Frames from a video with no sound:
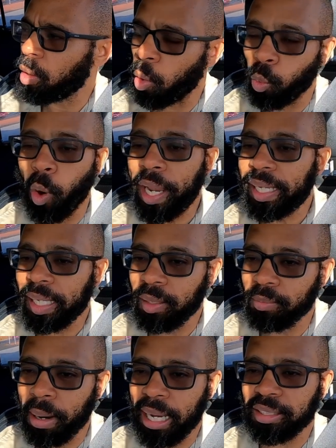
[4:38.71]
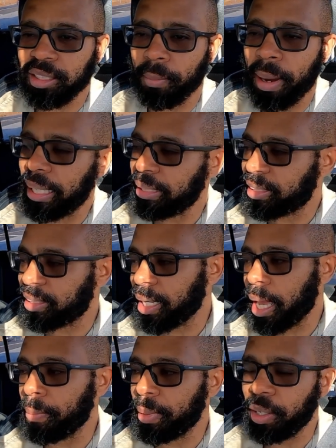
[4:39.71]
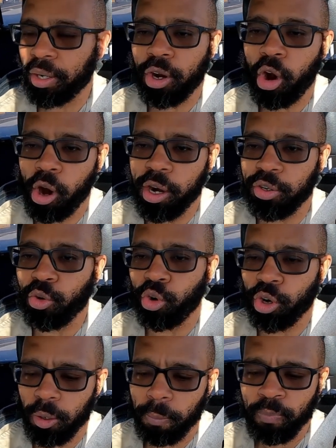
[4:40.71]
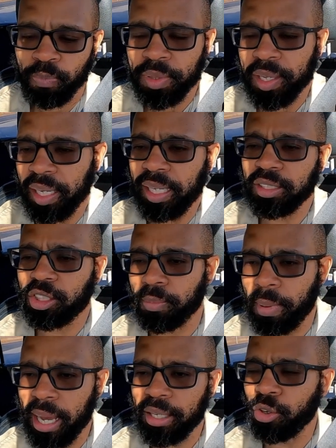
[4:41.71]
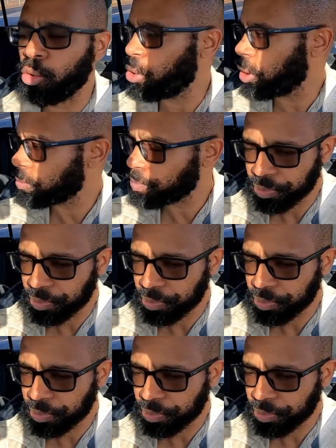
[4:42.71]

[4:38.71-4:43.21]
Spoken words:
awakened by somebody slamming their car door into my door